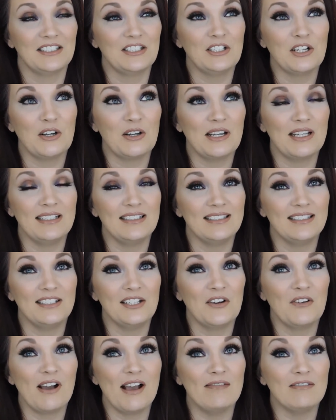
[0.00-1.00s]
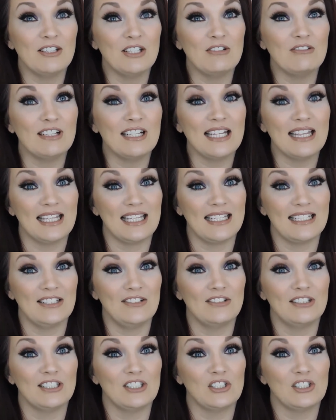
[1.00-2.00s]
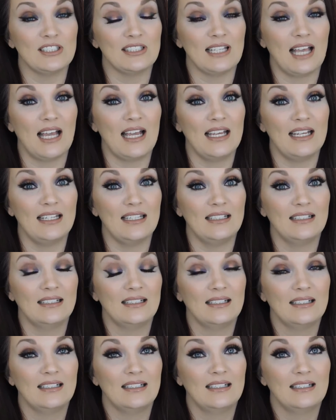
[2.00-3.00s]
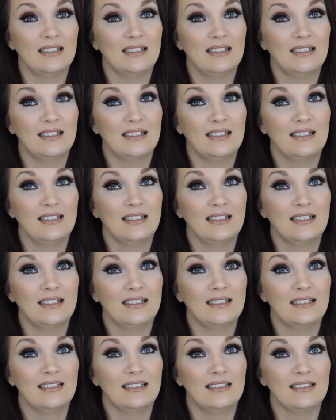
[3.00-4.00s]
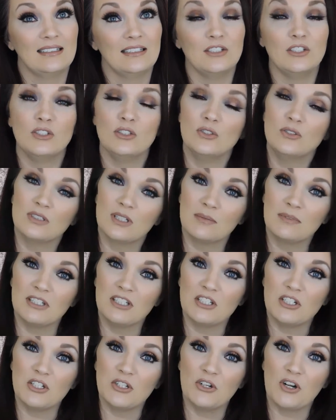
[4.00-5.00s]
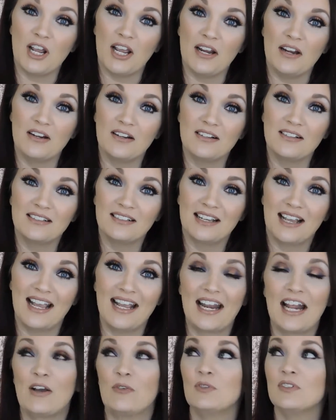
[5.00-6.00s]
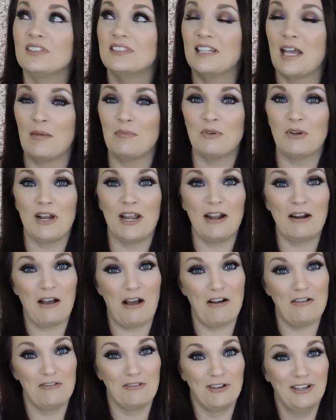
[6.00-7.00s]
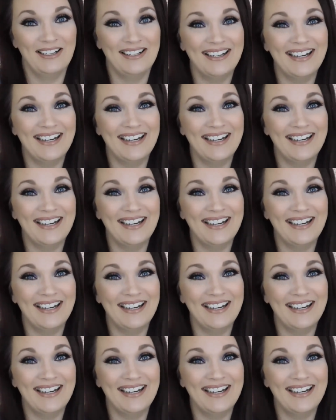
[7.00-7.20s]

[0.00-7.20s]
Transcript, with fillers: You don't. It, you don't have to do anything. You could just say, "Did you do something to your hair?" And I will snap your head off.